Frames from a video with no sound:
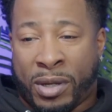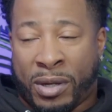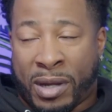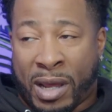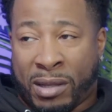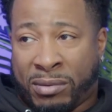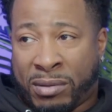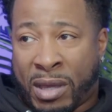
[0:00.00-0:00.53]
And
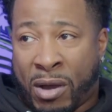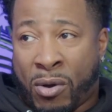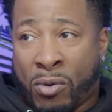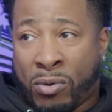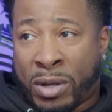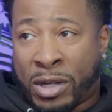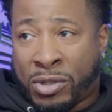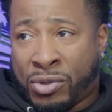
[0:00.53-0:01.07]
that, that
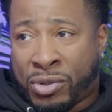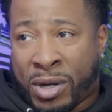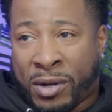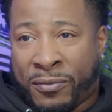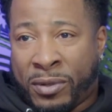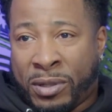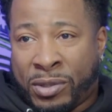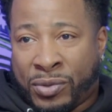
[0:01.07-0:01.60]
hole that you're trying to
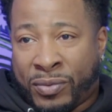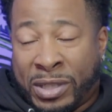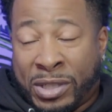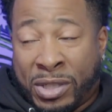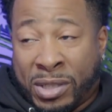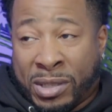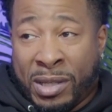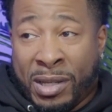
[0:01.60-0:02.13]
fill is really
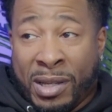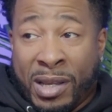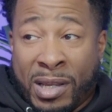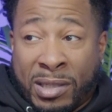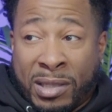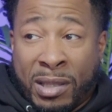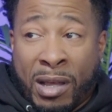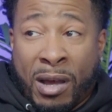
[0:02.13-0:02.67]
just
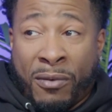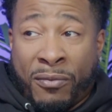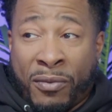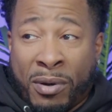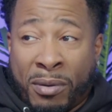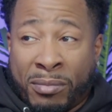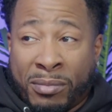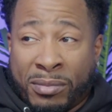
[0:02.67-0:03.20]
is love
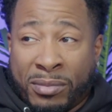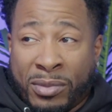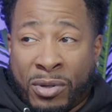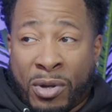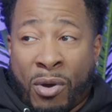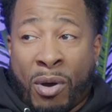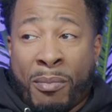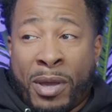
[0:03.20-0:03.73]
from, you
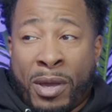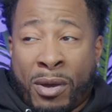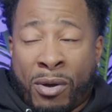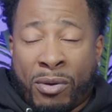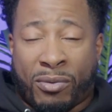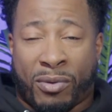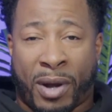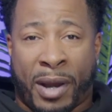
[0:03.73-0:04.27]
know, a
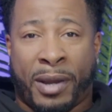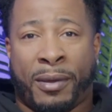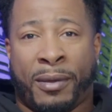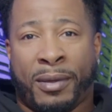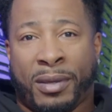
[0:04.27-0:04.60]
male, right?